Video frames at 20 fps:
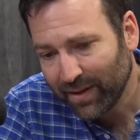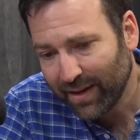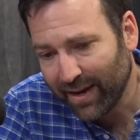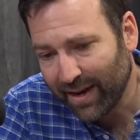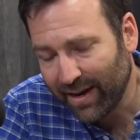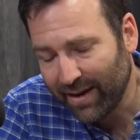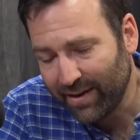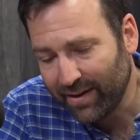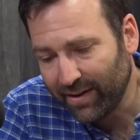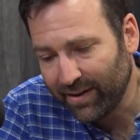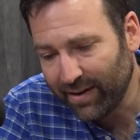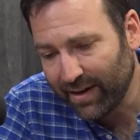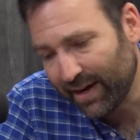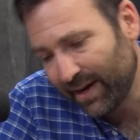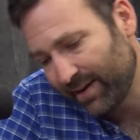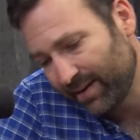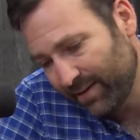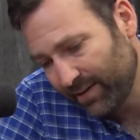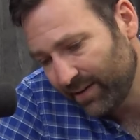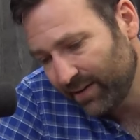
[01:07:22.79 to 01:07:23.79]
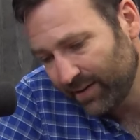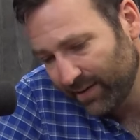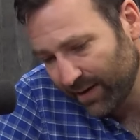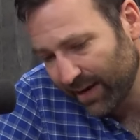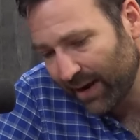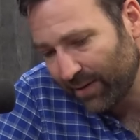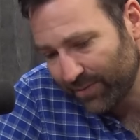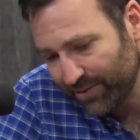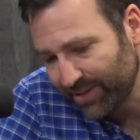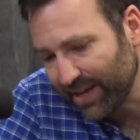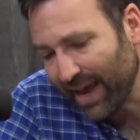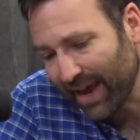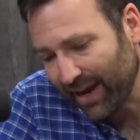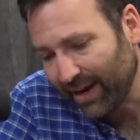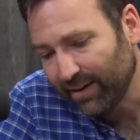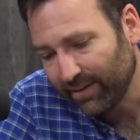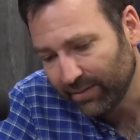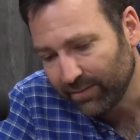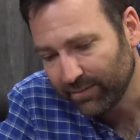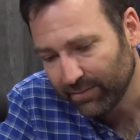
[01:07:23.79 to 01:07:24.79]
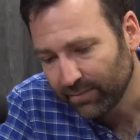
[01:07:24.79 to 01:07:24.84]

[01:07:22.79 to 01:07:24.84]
and and I would say,